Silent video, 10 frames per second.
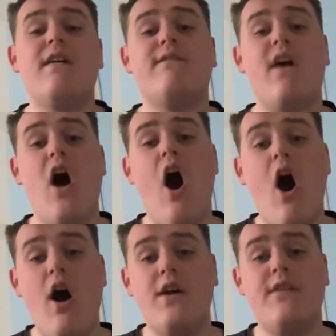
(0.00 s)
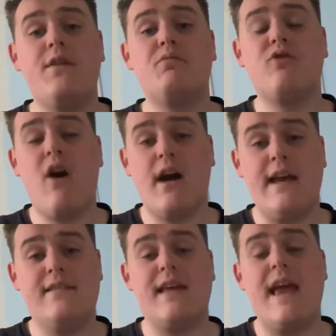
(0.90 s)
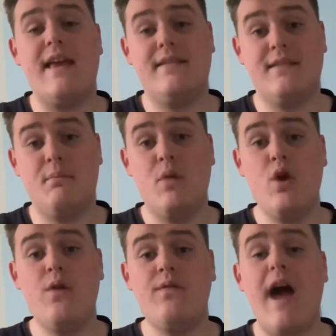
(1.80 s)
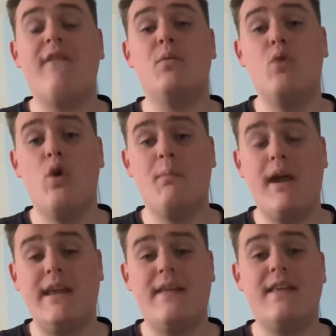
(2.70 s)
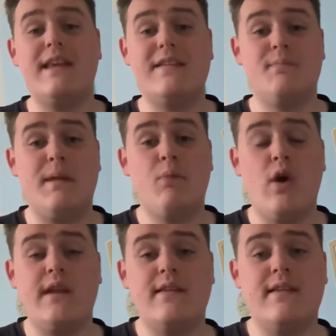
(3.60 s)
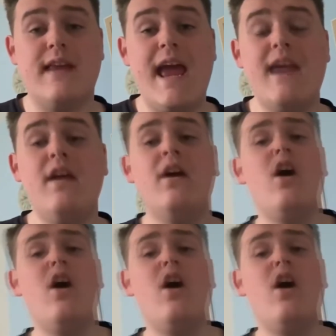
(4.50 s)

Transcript: the harder the price is to move and the more money that needs to be pointed in.